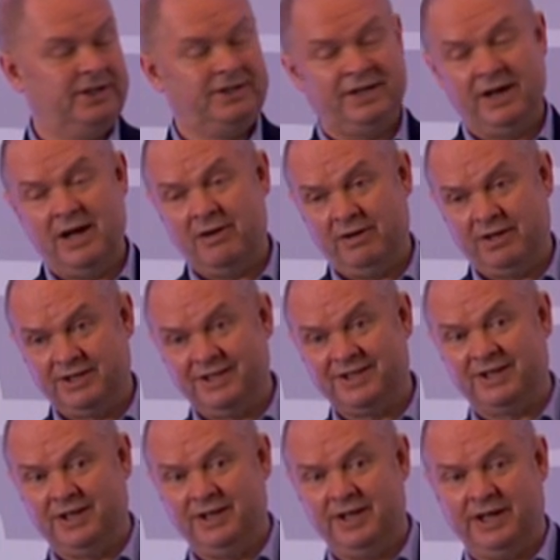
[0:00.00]
is in our
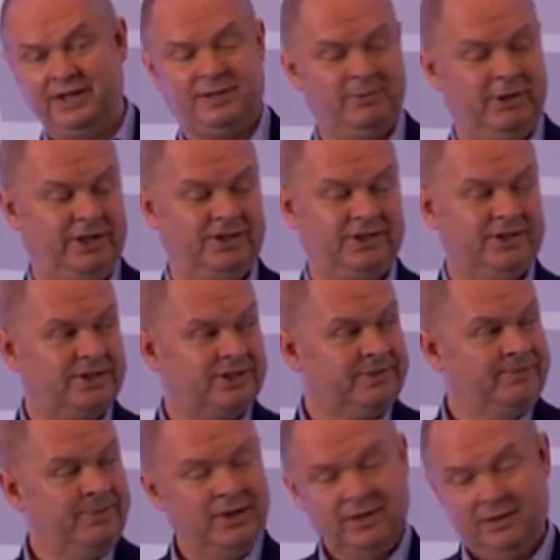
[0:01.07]
existing databases,
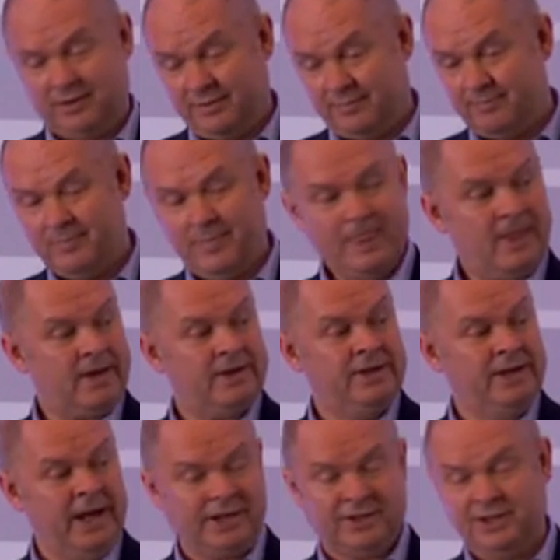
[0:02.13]

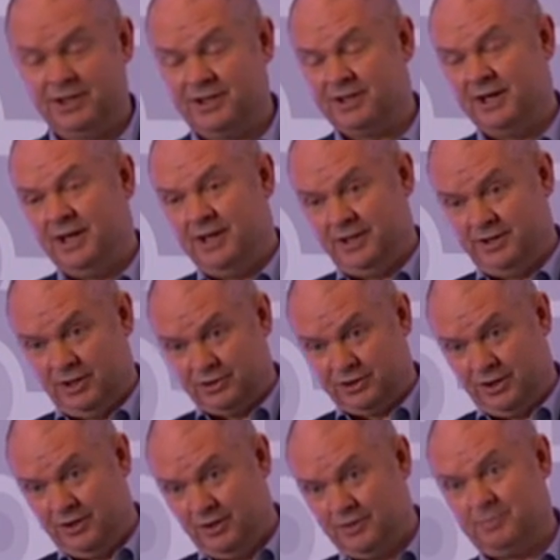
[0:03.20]
Nexus is also
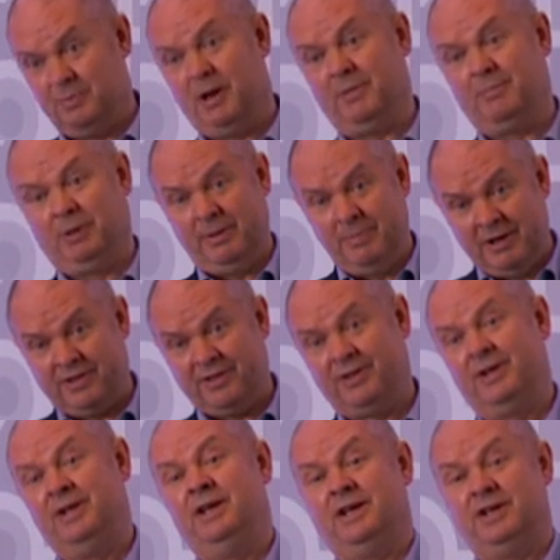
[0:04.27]
used by Plymouth,
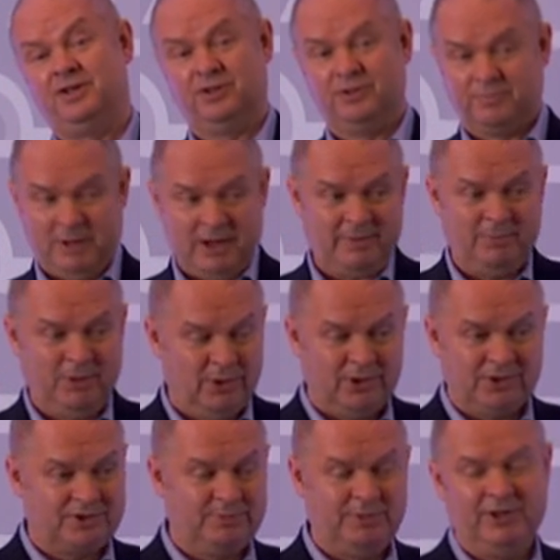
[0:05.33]
it's used by
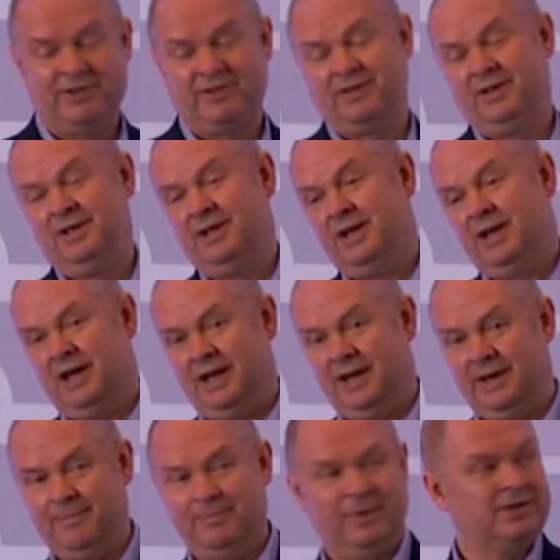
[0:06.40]
Portsmouth,
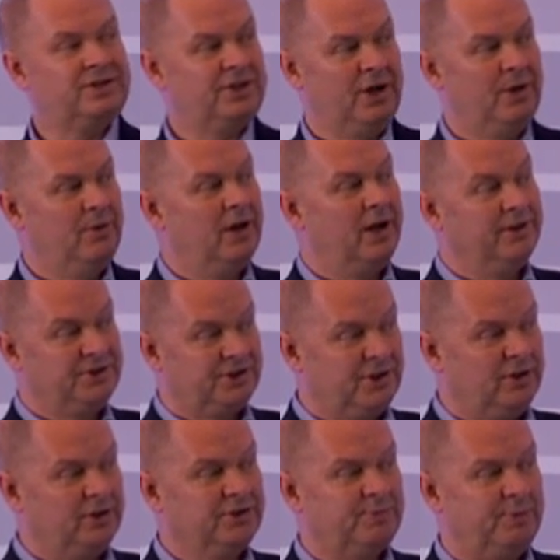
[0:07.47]
and
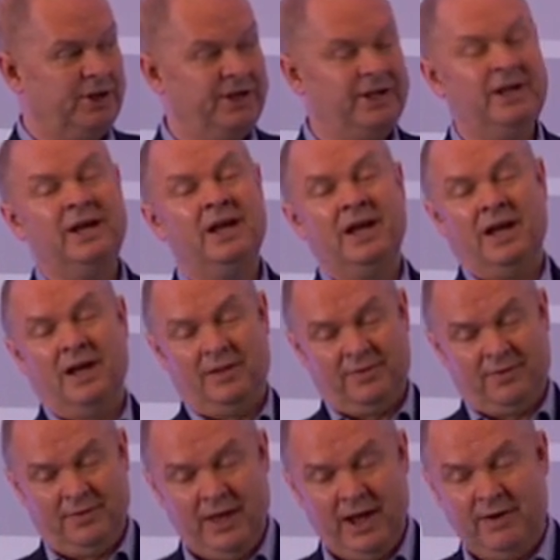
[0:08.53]
Salisbury.
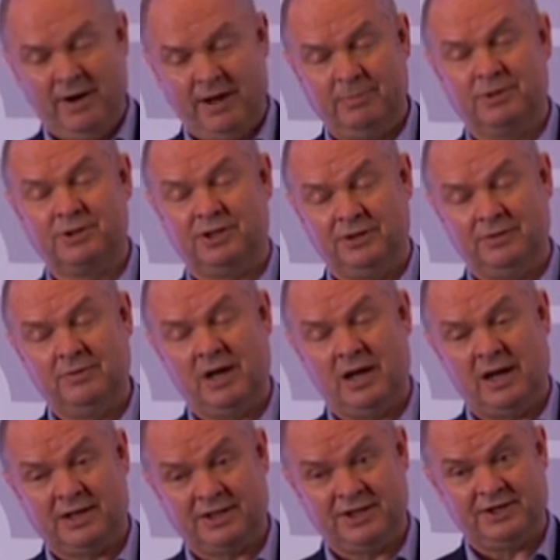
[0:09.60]
They're able to
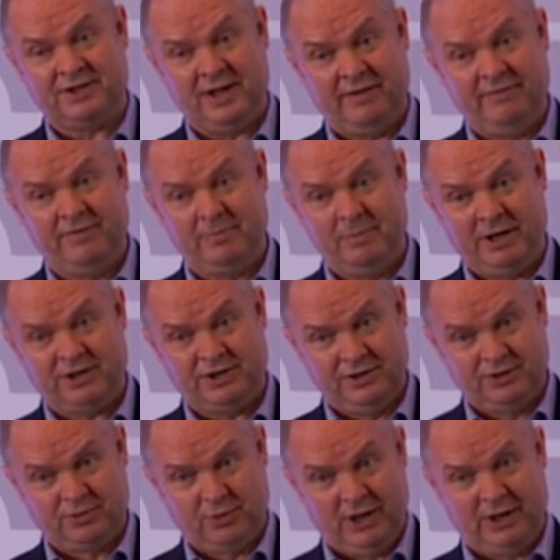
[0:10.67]
access that information
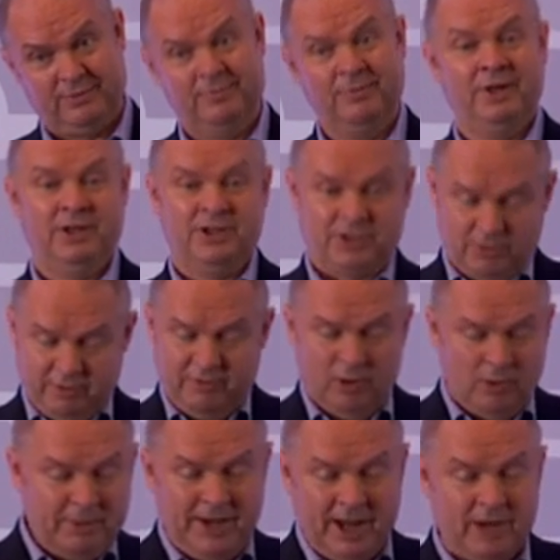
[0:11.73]
as well. So we've all
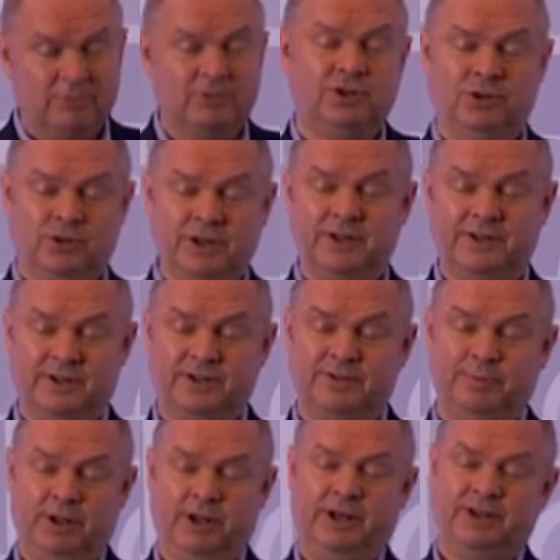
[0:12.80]
been out talking to the
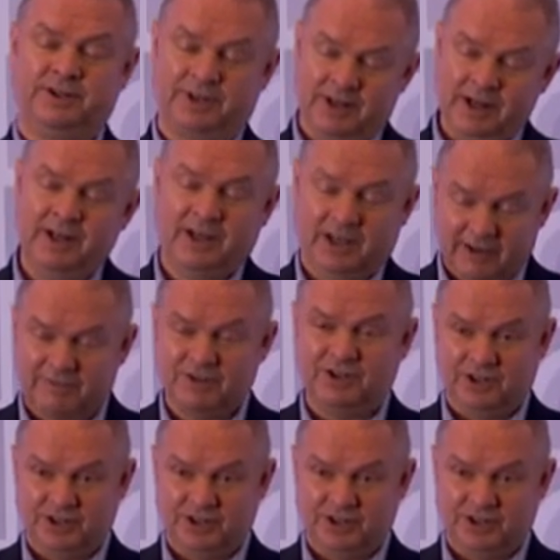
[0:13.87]
suppliers, give us your